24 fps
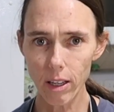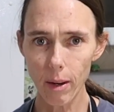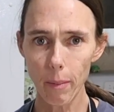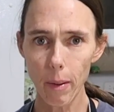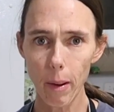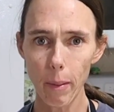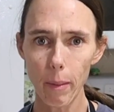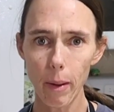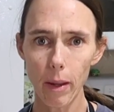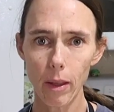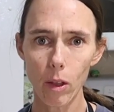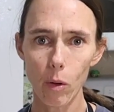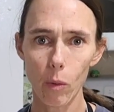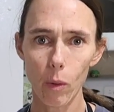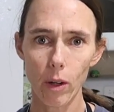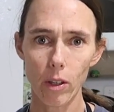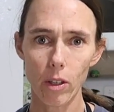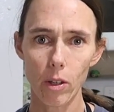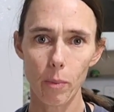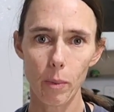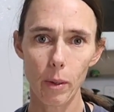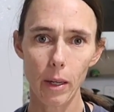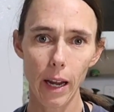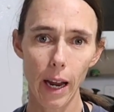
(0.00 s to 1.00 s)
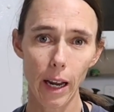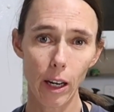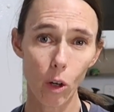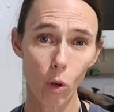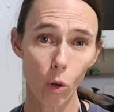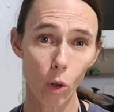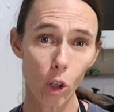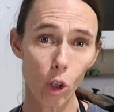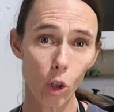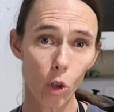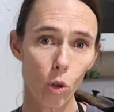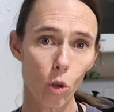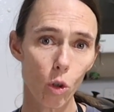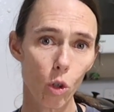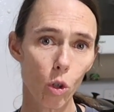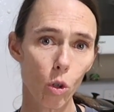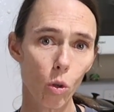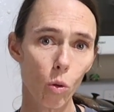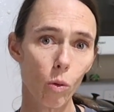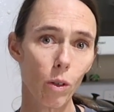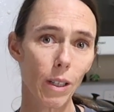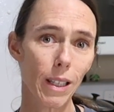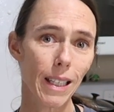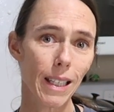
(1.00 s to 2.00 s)
time I made the recipe, I only used
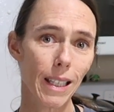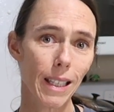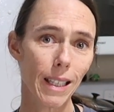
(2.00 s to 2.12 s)
2